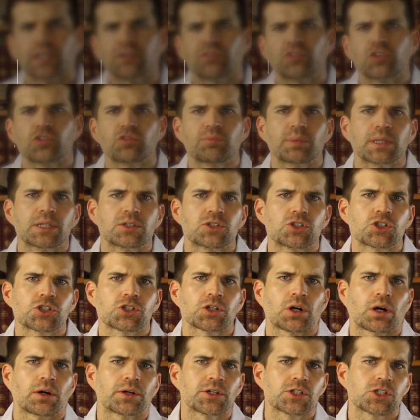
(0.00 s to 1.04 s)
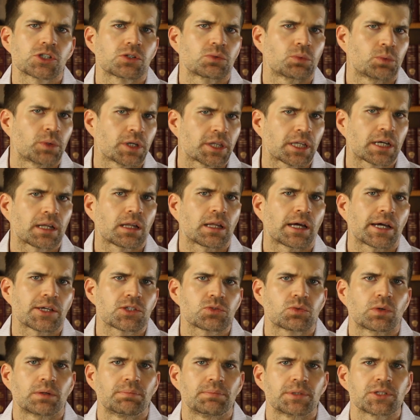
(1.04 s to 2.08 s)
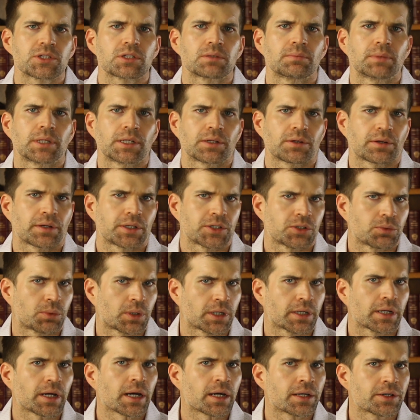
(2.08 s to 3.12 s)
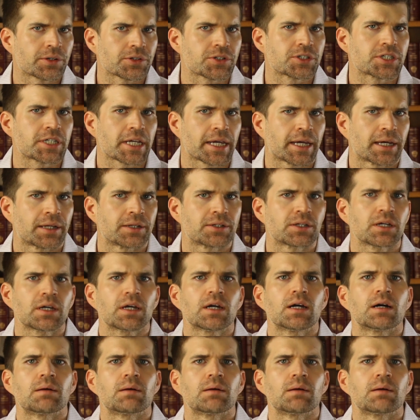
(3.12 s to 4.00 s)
if you've been charged with a Class 1 misdemeanor and you want to understand